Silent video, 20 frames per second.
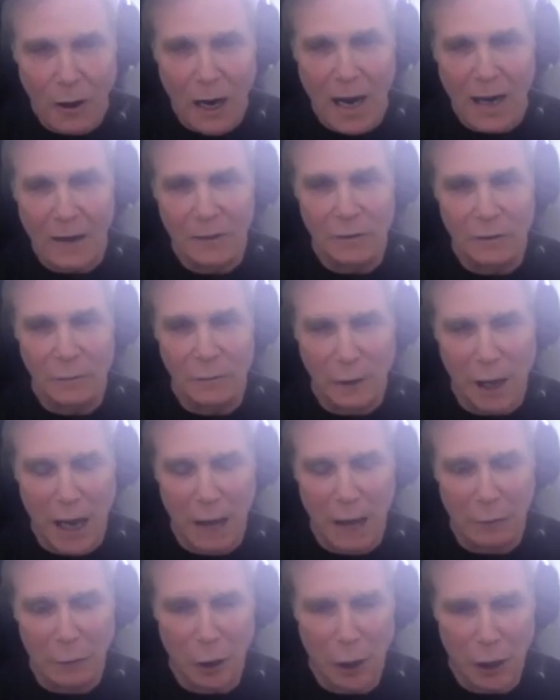I I
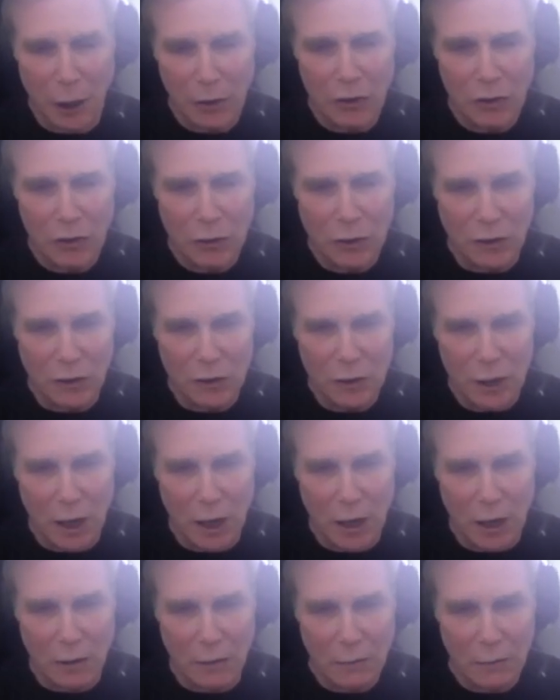launched this
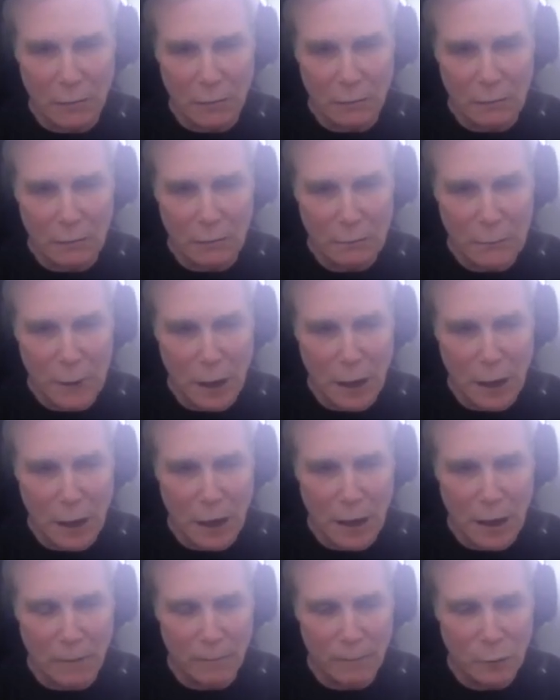on
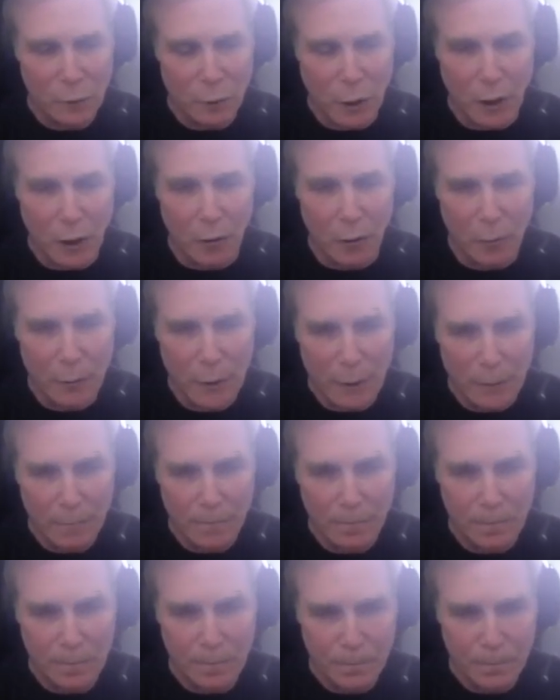uh, Chrome
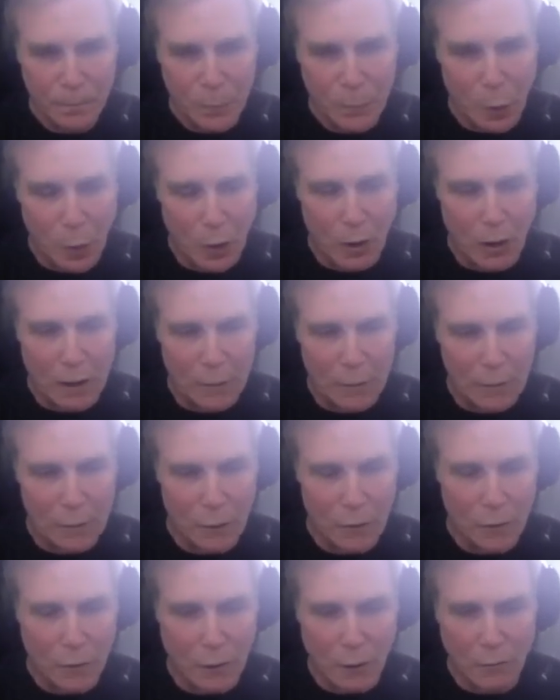or on
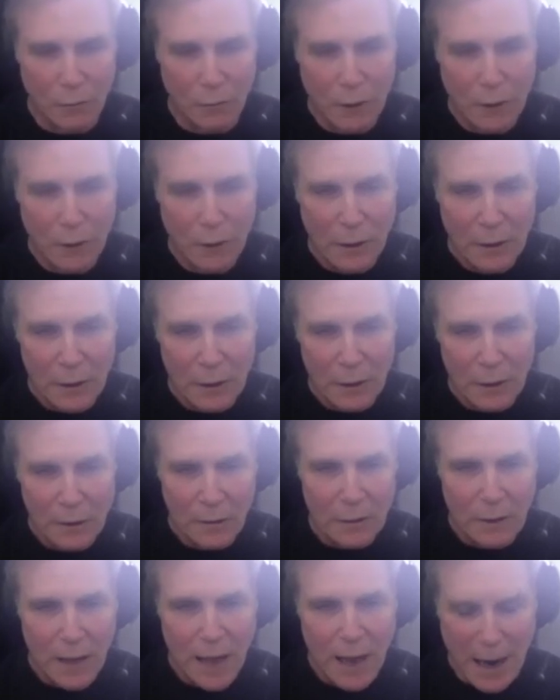Google.
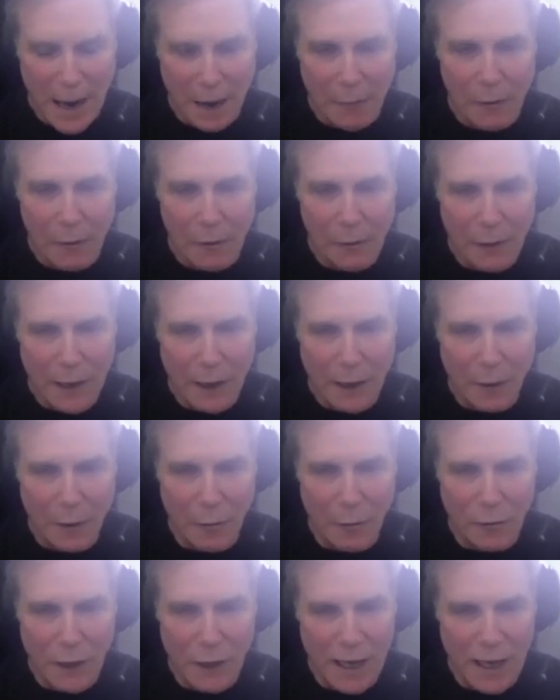An hour
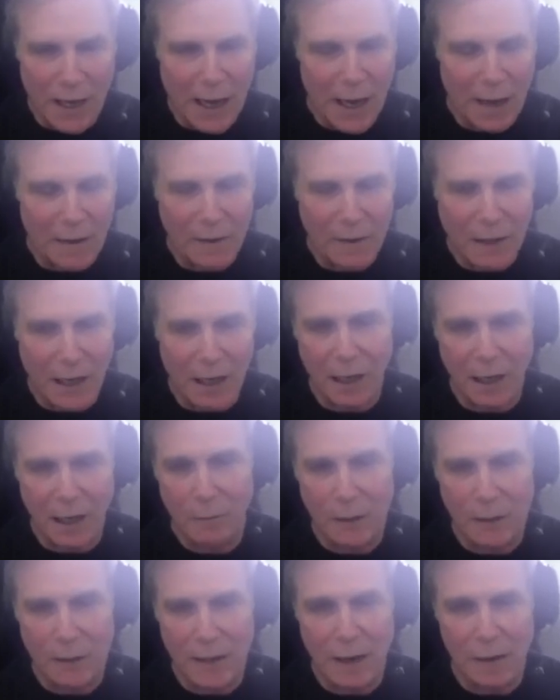later, they had taken
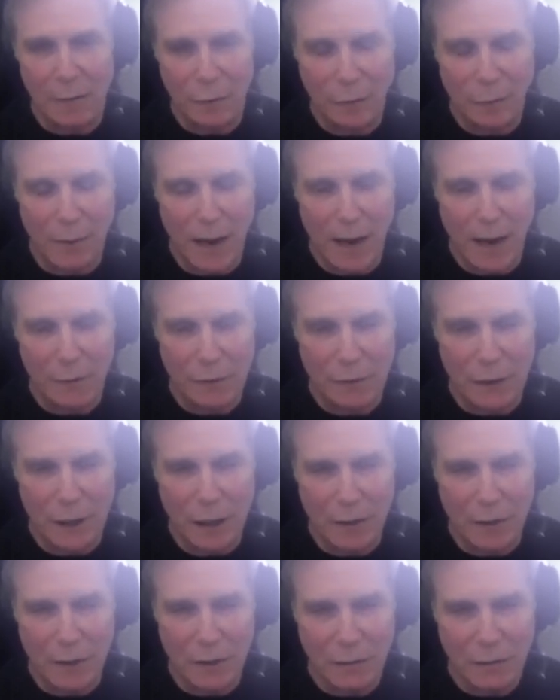me down from
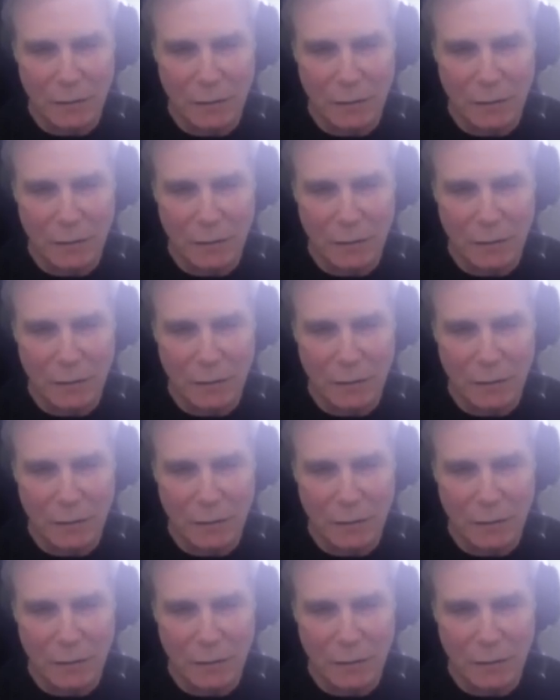advertising.